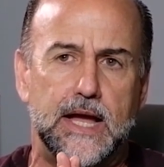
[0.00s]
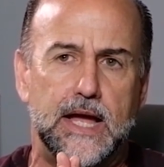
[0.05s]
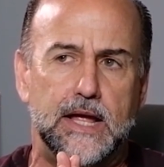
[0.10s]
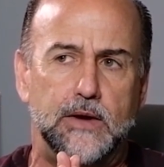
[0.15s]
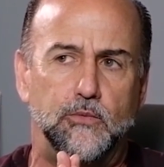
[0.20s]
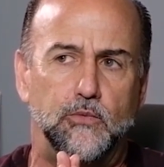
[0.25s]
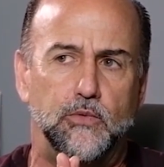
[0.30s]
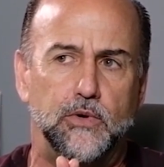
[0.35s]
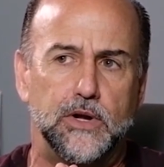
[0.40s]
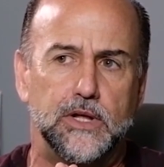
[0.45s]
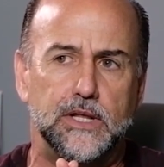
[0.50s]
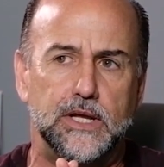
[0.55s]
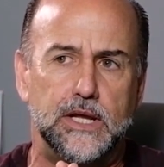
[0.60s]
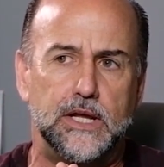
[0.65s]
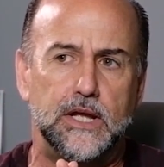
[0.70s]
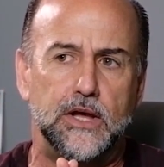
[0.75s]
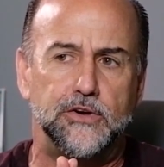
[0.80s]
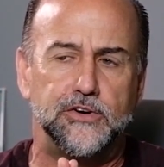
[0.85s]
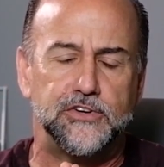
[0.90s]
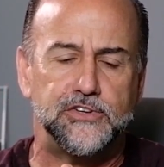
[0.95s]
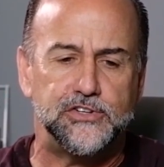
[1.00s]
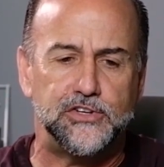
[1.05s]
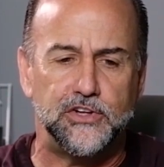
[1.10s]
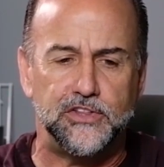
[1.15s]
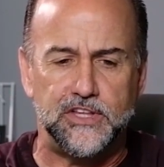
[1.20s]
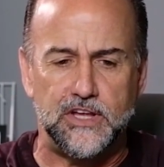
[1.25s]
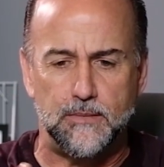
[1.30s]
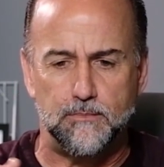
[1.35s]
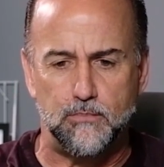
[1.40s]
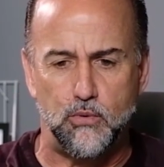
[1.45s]
i really
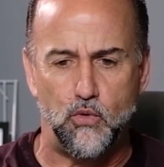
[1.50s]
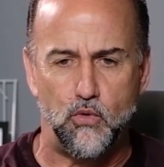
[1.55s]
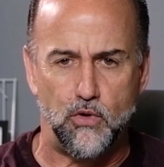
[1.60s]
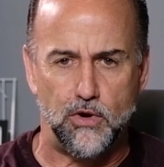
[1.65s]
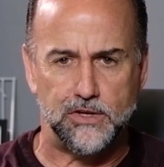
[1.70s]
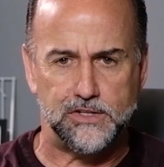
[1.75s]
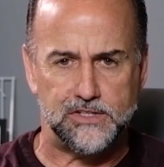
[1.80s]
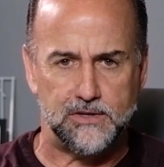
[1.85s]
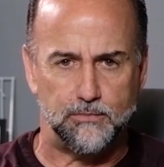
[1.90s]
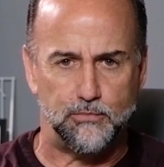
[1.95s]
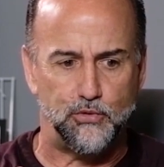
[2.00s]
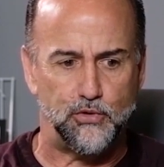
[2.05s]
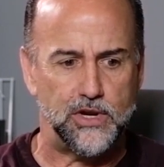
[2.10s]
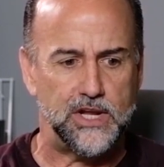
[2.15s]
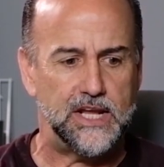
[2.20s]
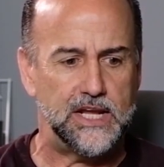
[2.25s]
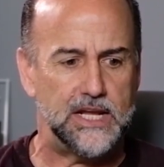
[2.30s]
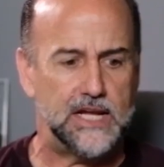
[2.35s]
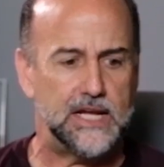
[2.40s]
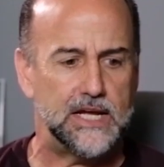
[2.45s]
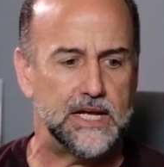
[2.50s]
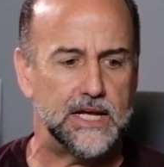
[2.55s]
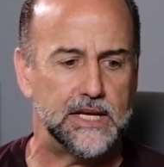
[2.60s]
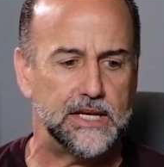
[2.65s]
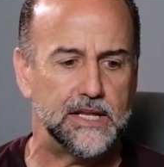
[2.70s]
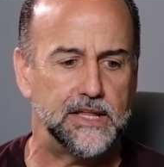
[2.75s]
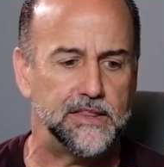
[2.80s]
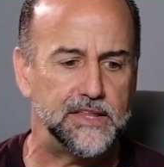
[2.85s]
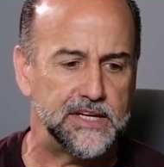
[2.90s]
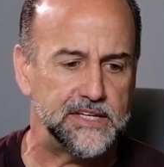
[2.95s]
understood the importance of bringing
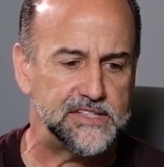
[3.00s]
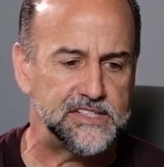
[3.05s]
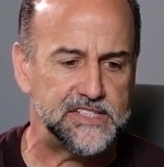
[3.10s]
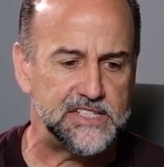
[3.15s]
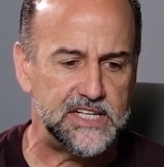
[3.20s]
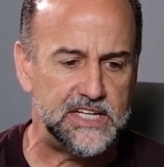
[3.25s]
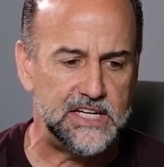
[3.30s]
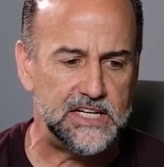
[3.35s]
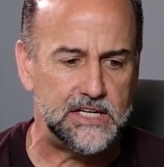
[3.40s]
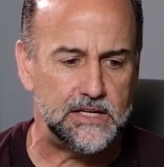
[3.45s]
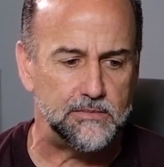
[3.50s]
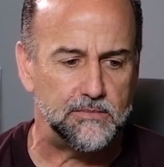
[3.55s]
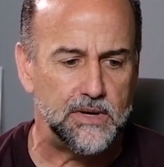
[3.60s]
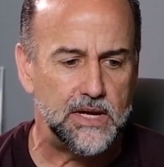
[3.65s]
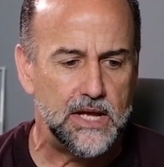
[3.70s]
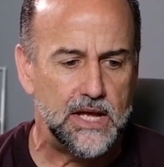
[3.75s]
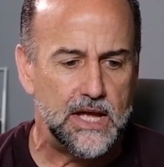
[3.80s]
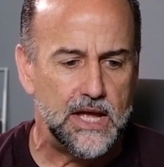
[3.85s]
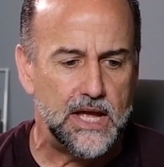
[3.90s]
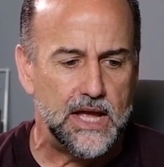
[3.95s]
in this team